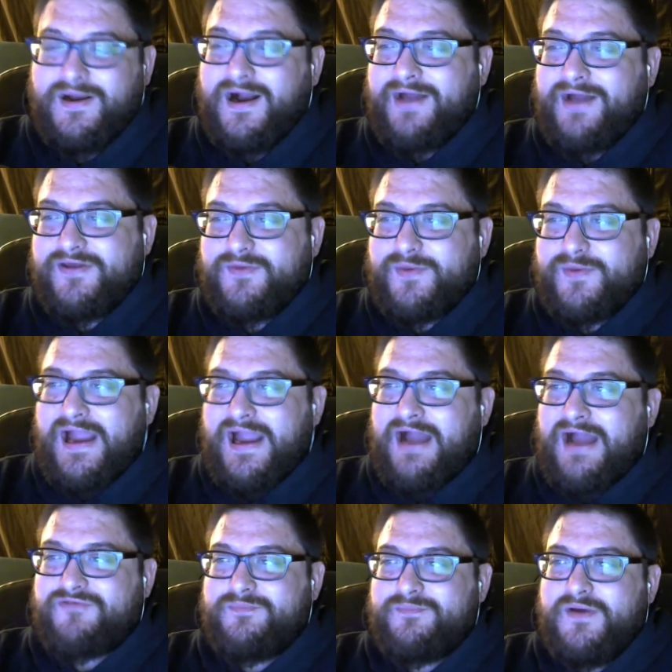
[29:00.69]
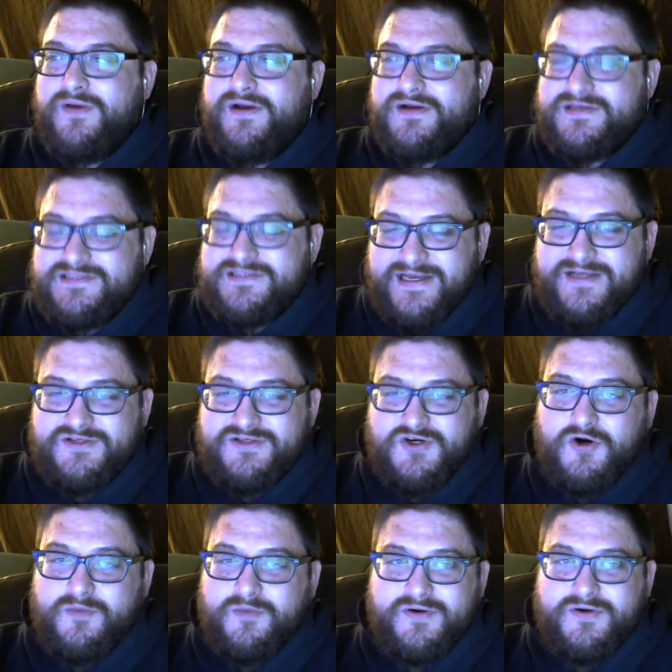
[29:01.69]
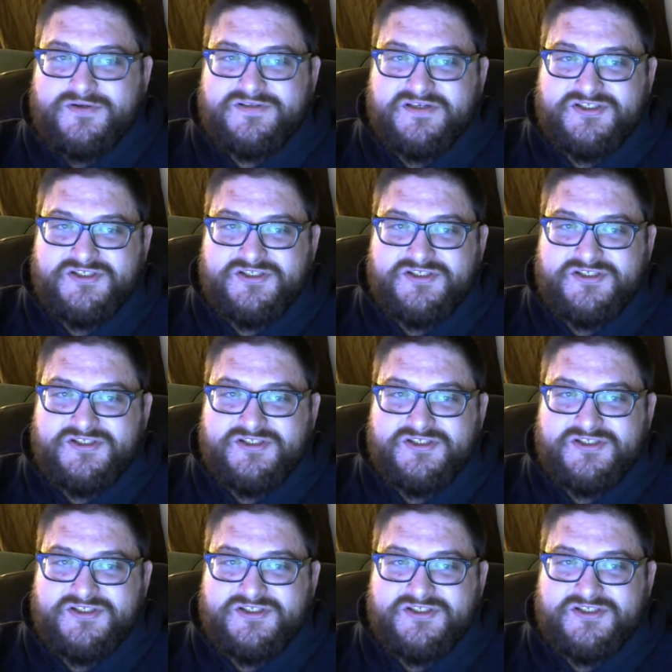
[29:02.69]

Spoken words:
think we have to say is almost a